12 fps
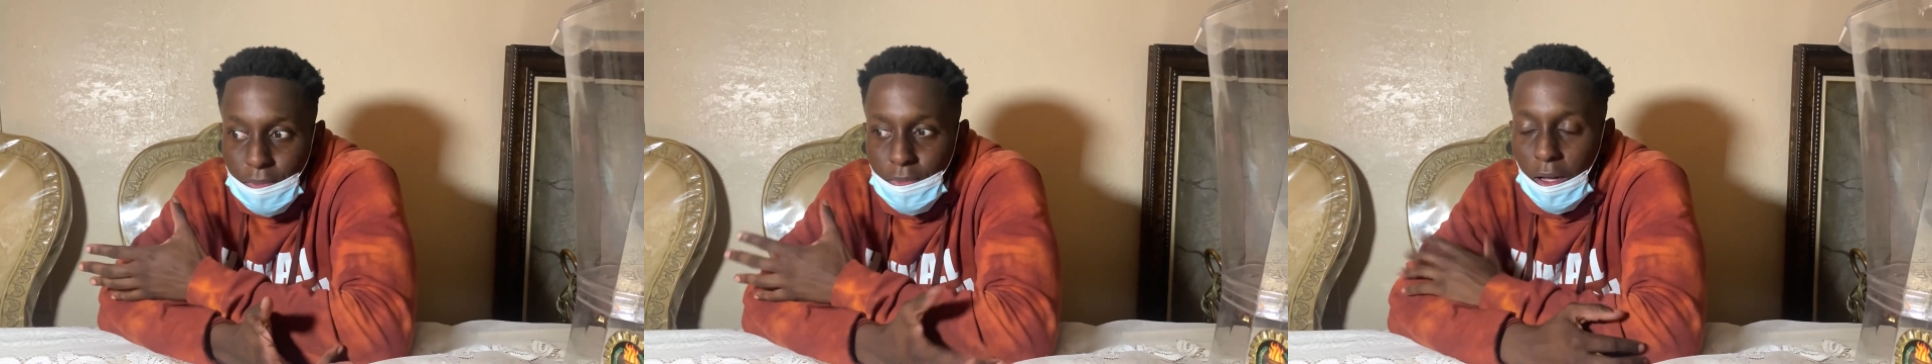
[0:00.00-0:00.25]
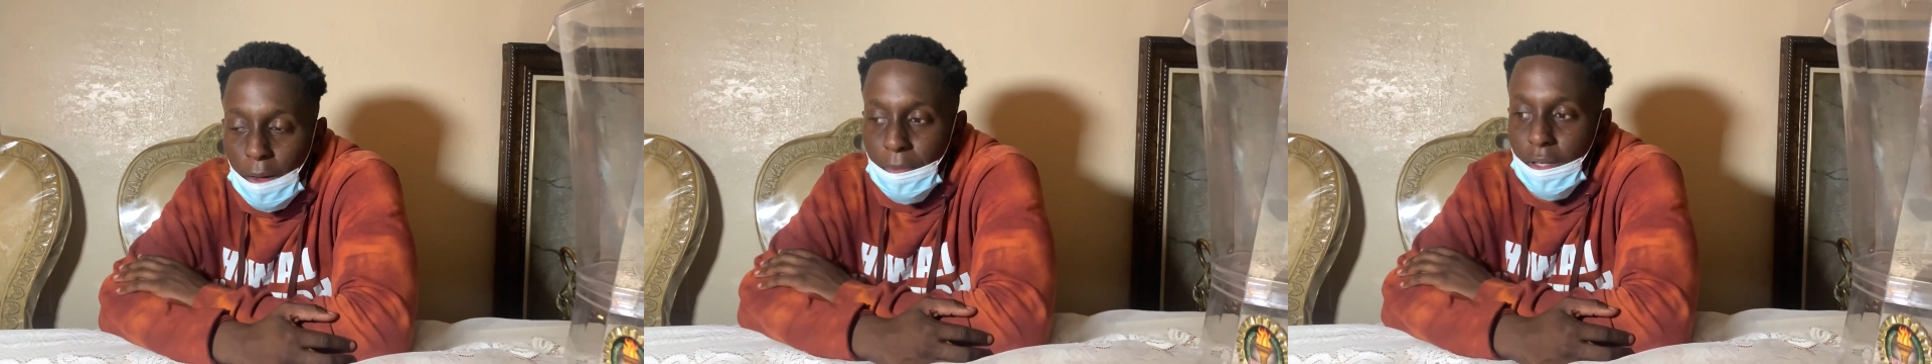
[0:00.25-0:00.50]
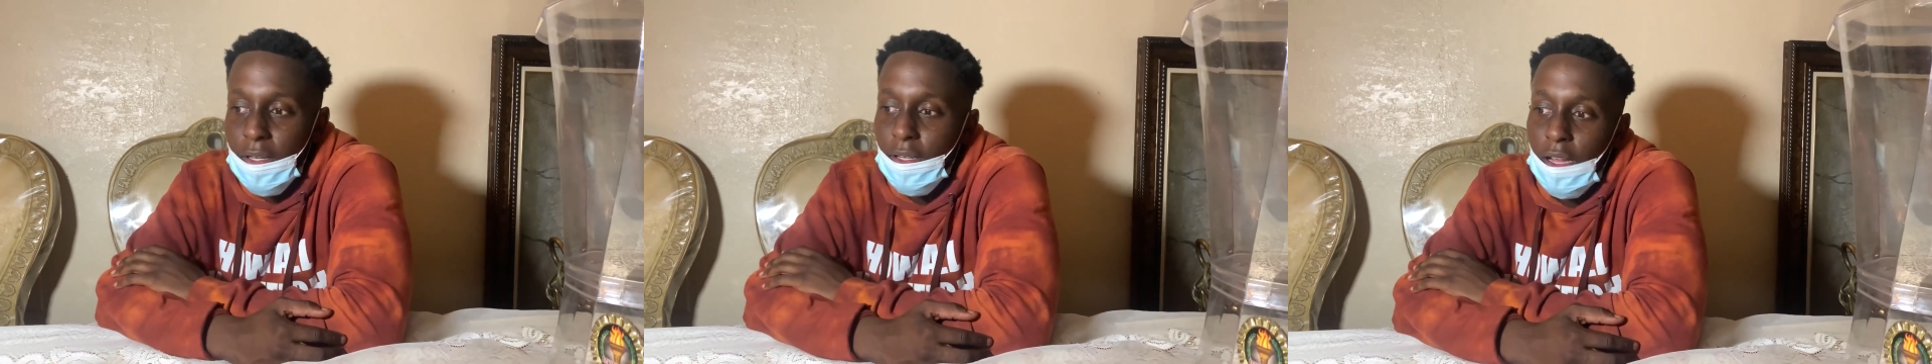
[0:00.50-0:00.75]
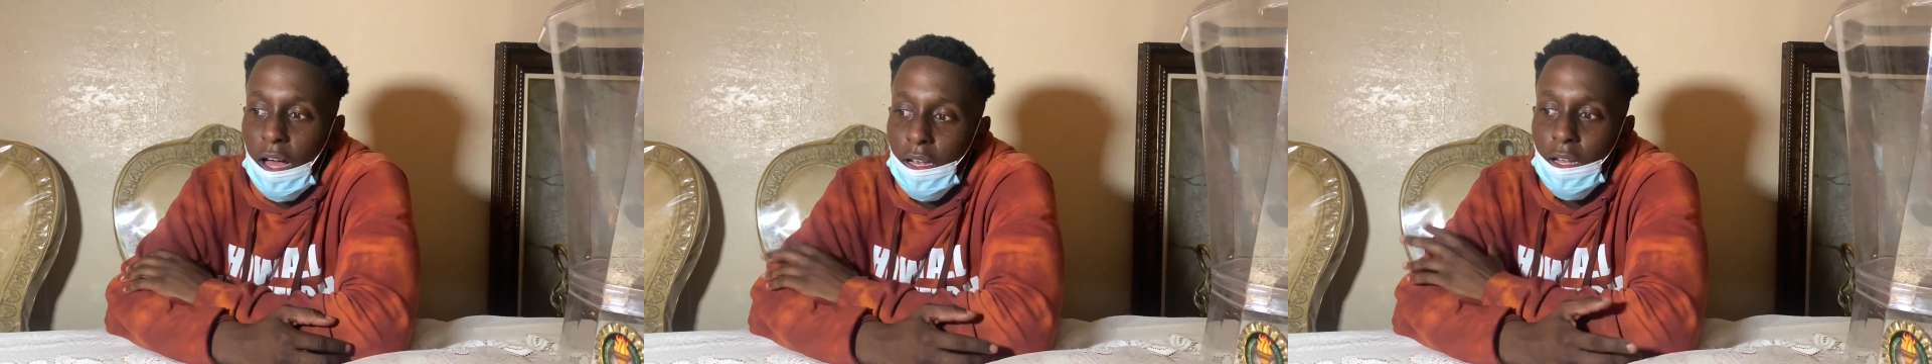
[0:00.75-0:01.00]
I
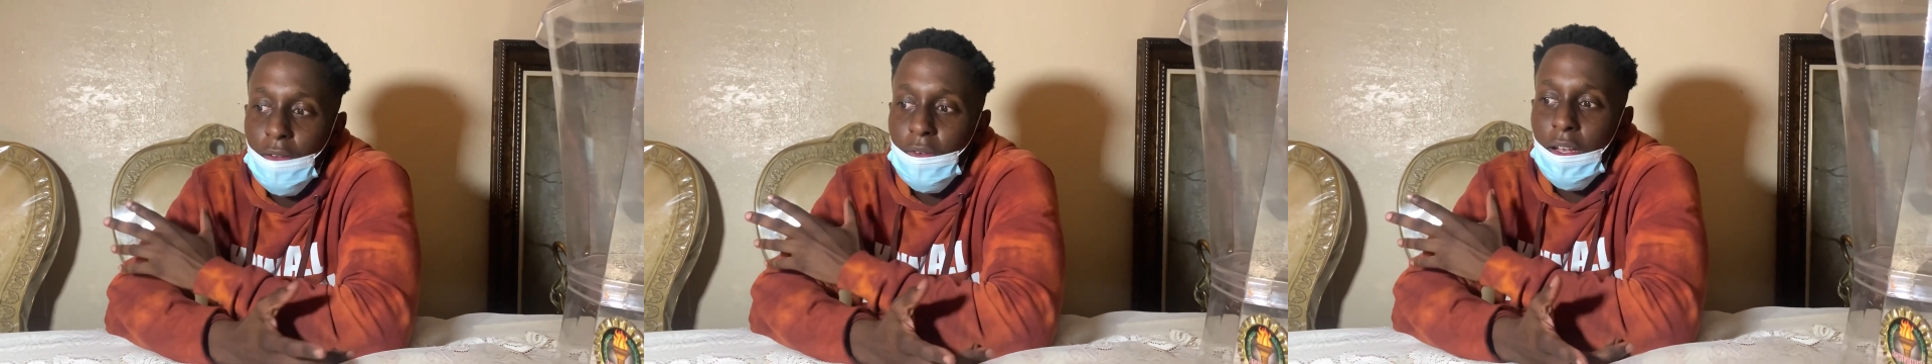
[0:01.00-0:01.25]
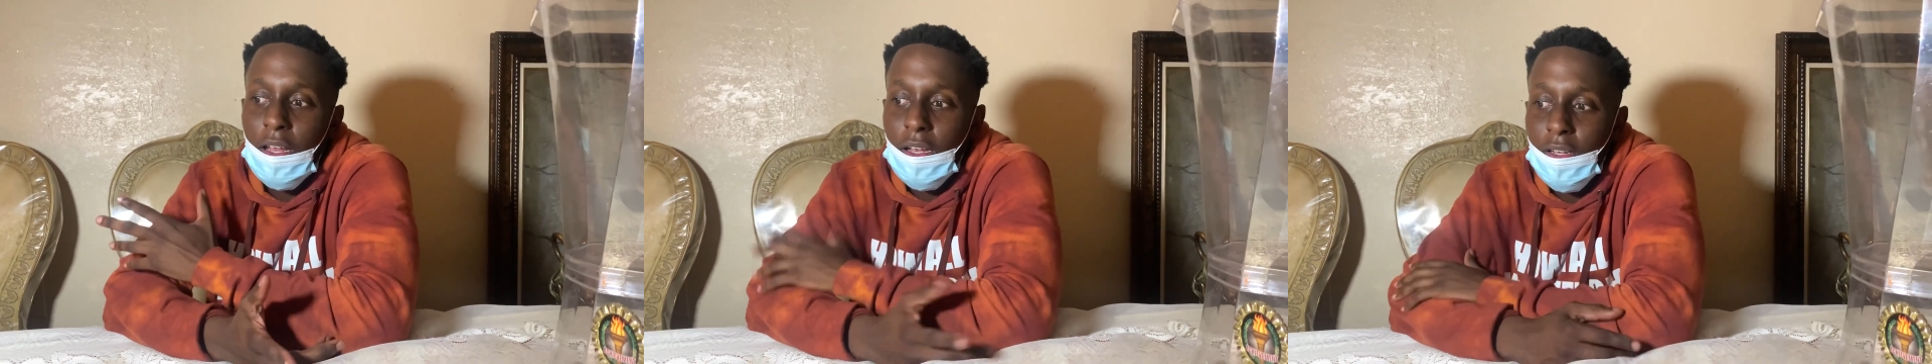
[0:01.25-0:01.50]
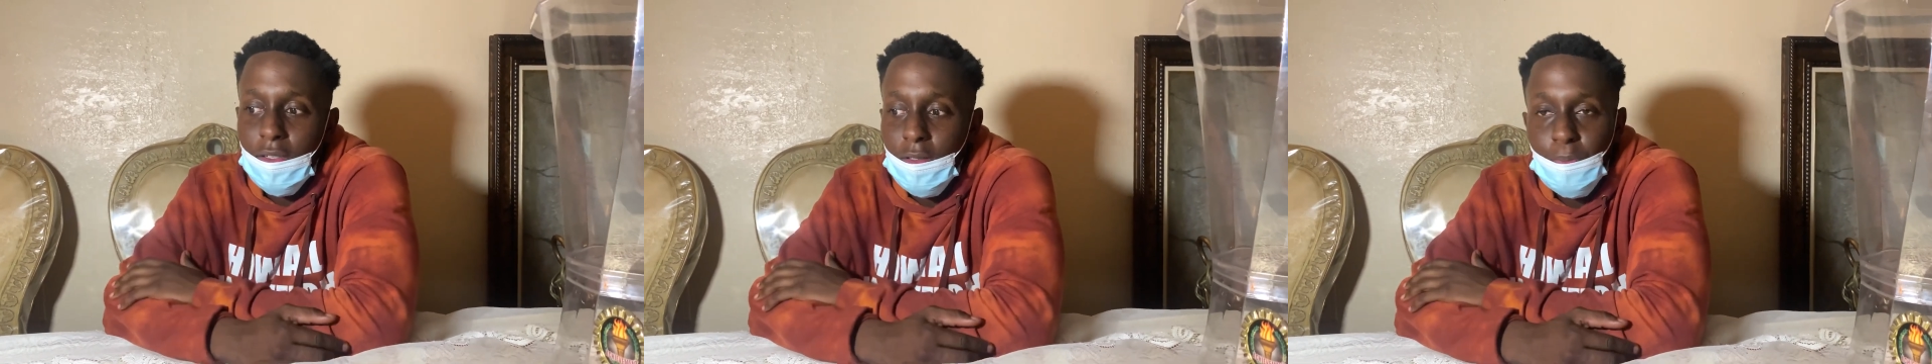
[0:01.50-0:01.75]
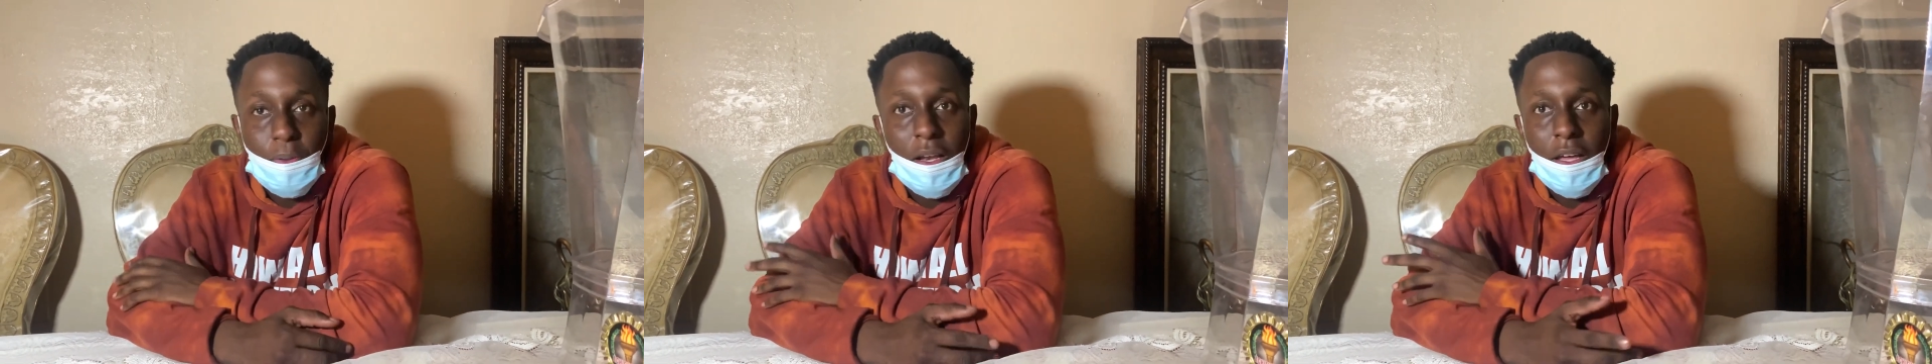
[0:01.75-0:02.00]
mean, I love
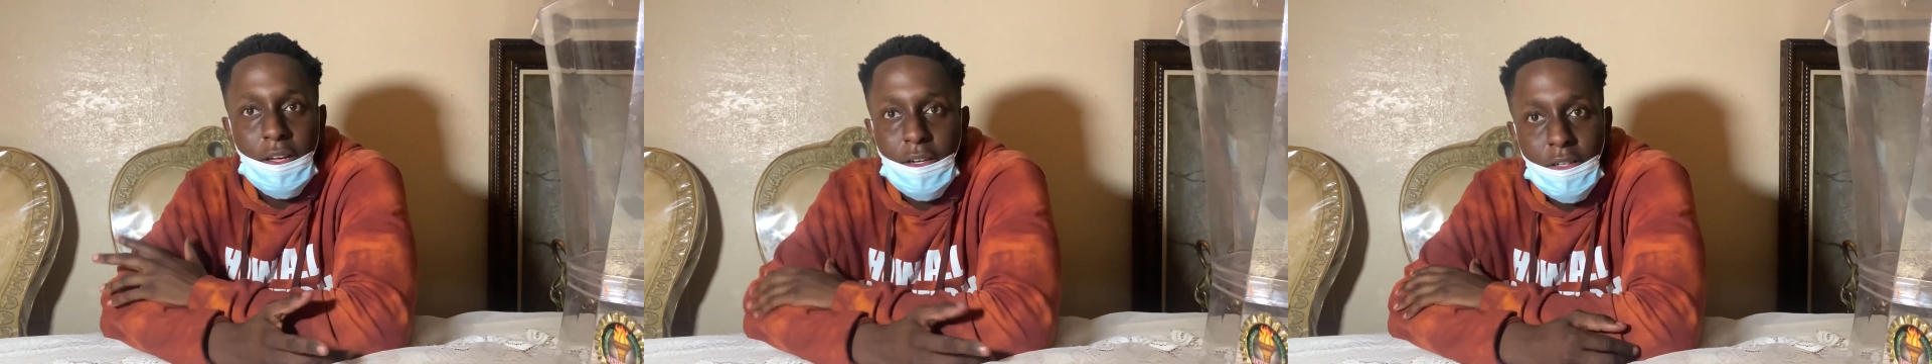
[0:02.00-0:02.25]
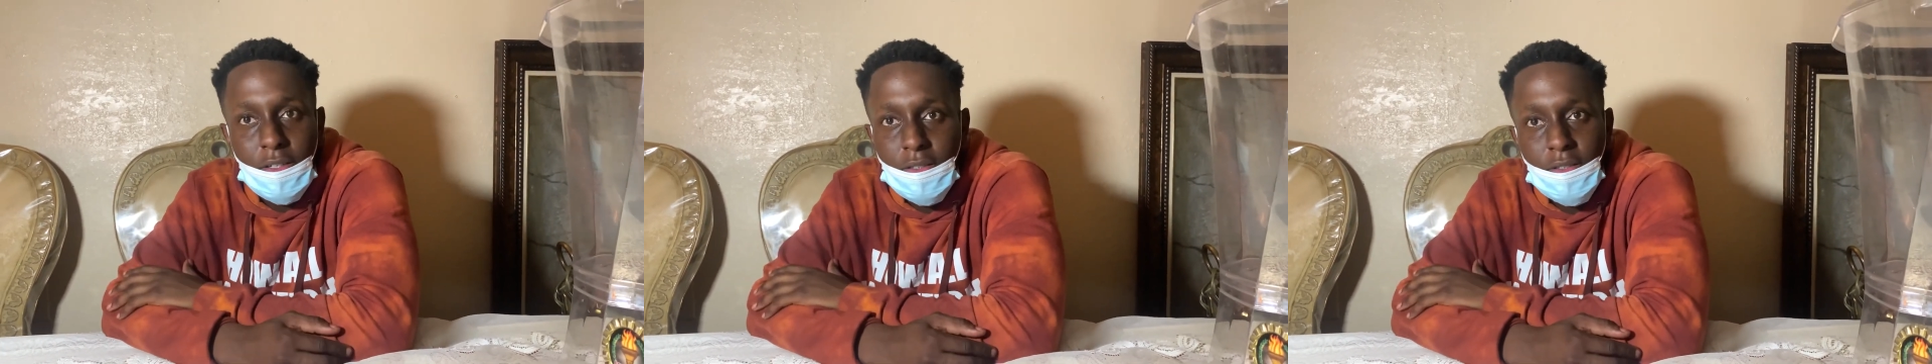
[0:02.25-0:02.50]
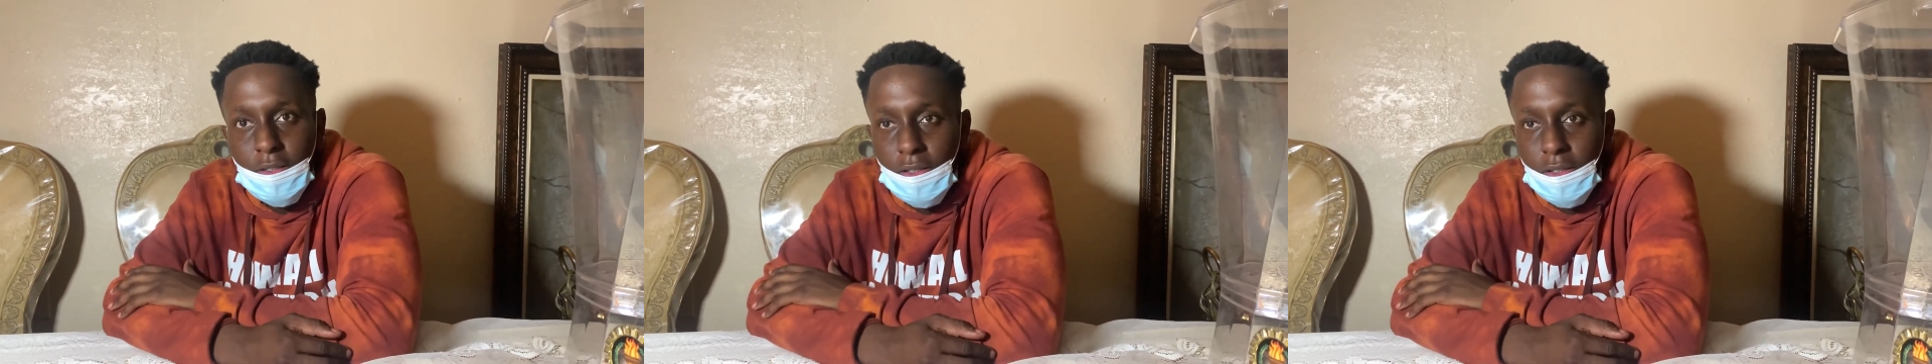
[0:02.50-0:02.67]
Atlanta's players.